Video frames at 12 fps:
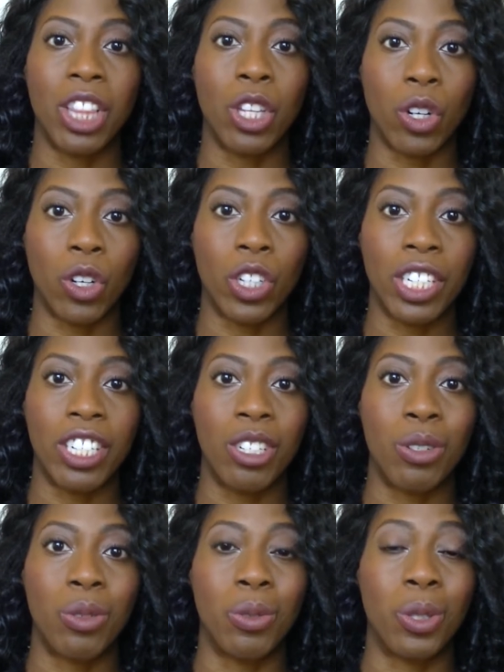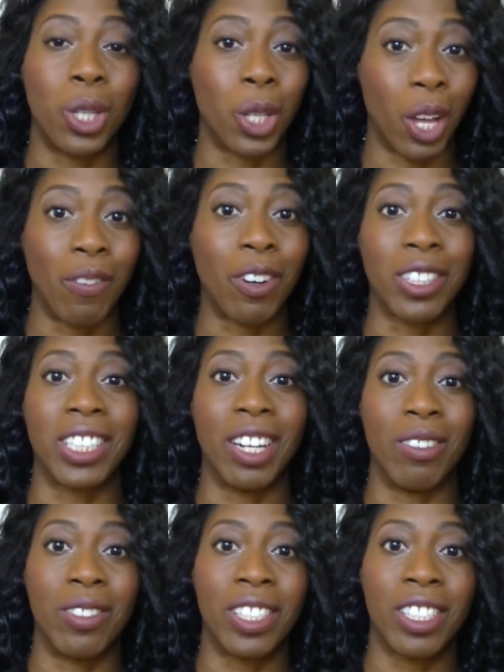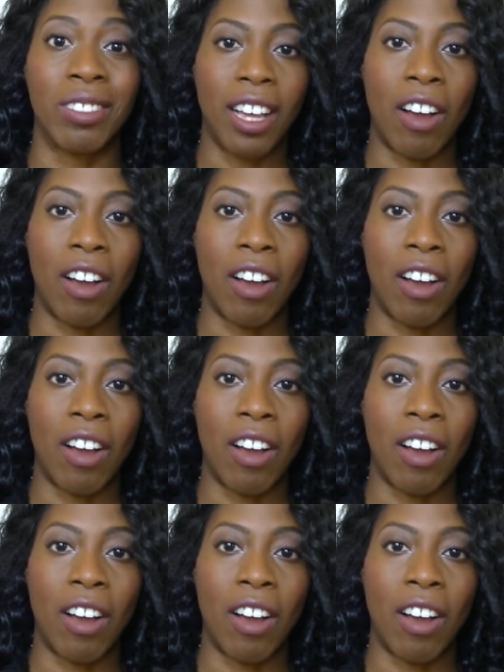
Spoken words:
learn to love ourselves.